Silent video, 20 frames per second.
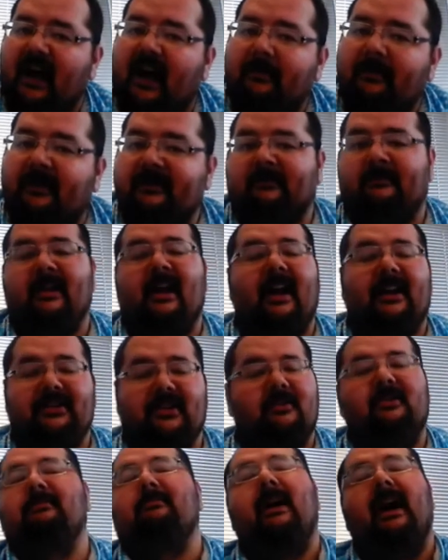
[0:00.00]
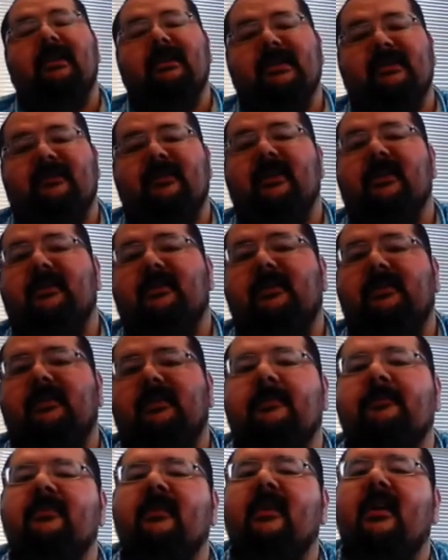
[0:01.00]
because I'm not actually going to buy this vehicle.
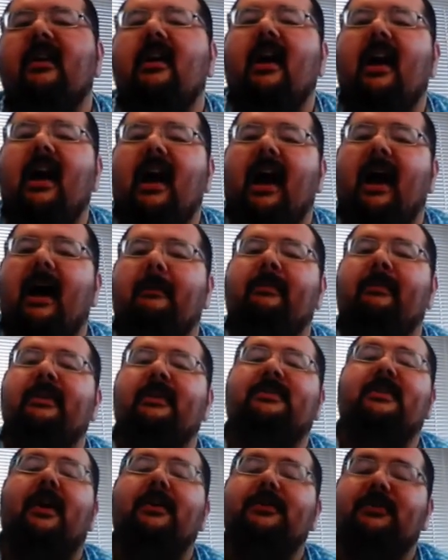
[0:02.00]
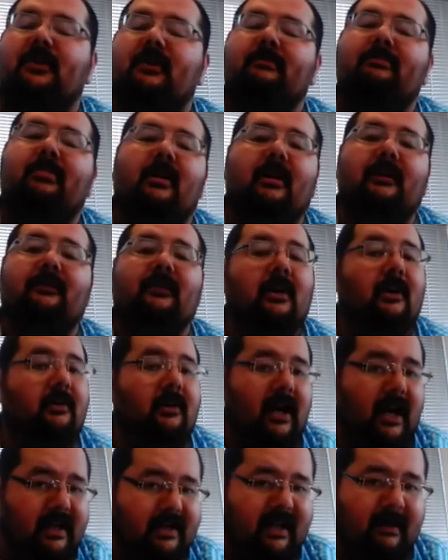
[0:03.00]
But there's also a part for a
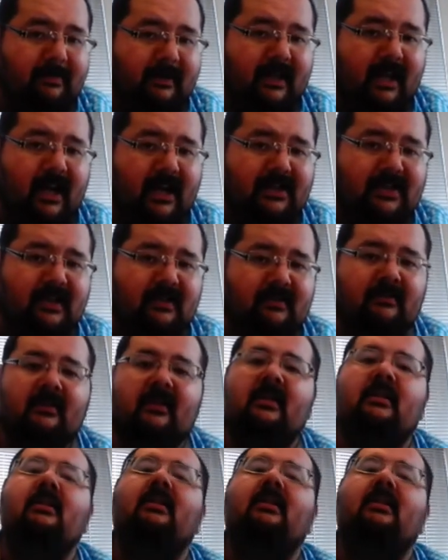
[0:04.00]
credit application.